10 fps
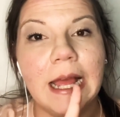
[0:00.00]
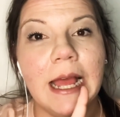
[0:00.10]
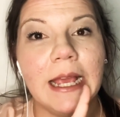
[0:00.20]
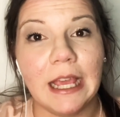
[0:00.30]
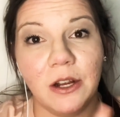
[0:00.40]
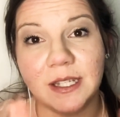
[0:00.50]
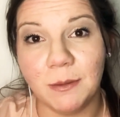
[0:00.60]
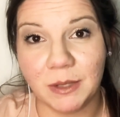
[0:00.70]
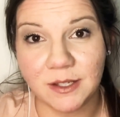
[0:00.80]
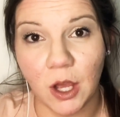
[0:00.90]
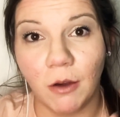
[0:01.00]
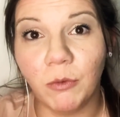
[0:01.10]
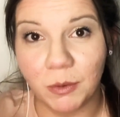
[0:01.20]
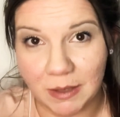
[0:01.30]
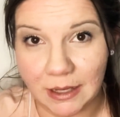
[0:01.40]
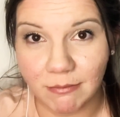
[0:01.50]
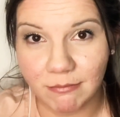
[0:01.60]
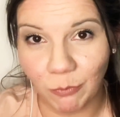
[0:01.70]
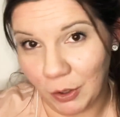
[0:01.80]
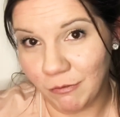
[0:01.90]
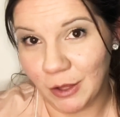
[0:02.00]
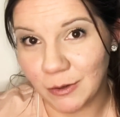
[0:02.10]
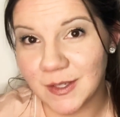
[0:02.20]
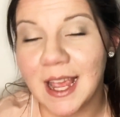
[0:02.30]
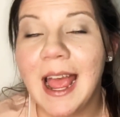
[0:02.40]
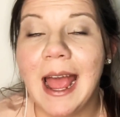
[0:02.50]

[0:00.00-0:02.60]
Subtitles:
Karen Simply Soft would be one of those,